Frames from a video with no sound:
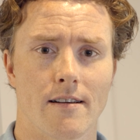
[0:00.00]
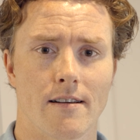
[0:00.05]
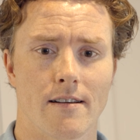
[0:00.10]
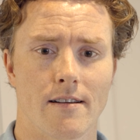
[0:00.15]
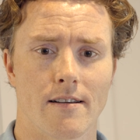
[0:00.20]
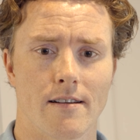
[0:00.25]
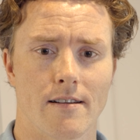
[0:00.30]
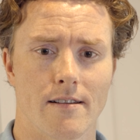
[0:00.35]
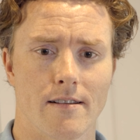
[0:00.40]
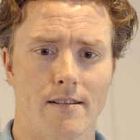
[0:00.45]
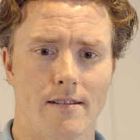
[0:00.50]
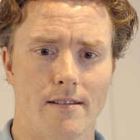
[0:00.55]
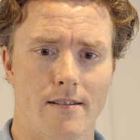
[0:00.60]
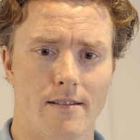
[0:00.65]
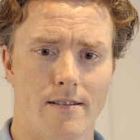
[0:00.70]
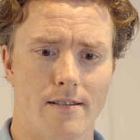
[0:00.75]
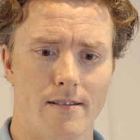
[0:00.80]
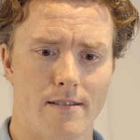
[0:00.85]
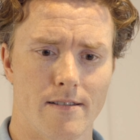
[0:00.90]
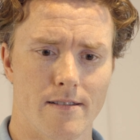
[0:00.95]

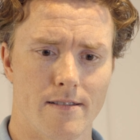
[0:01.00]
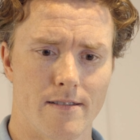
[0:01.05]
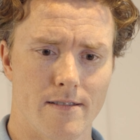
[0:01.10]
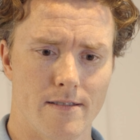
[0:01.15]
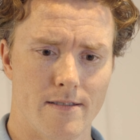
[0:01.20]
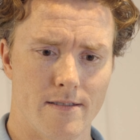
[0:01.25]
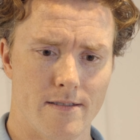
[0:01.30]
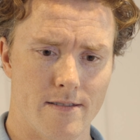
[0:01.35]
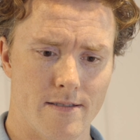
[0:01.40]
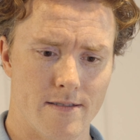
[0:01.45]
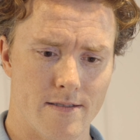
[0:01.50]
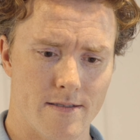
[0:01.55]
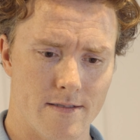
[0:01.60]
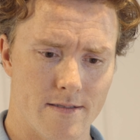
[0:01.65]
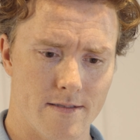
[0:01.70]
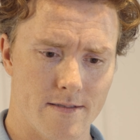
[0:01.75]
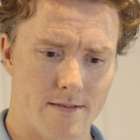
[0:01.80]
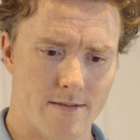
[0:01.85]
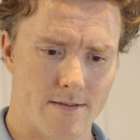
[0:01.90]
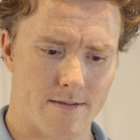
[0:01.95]

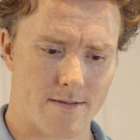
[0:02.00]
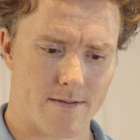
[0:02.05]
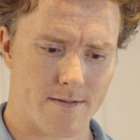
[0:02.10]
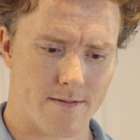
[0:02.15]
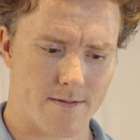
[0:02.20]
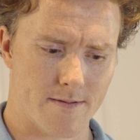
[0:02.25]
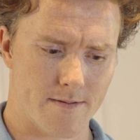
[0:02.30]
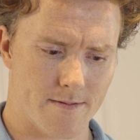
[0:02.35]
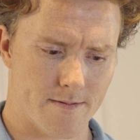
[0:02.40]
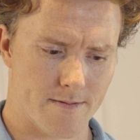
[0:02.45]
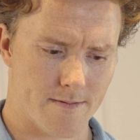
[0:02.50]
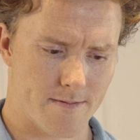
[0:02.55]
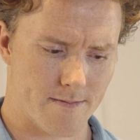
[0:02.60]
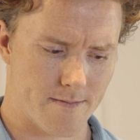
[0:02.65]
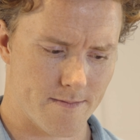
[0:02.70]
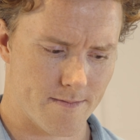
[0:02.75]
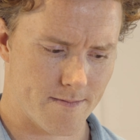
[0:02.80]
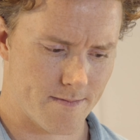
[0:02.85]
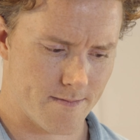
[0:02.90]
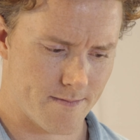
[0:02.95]

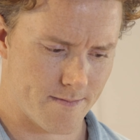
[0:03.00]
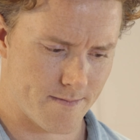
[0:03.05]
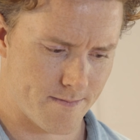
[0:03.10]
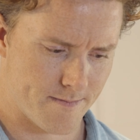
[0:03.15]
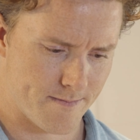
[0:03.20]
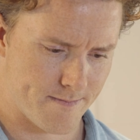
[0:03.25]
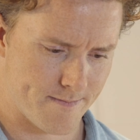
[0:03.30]
Nobody speaks.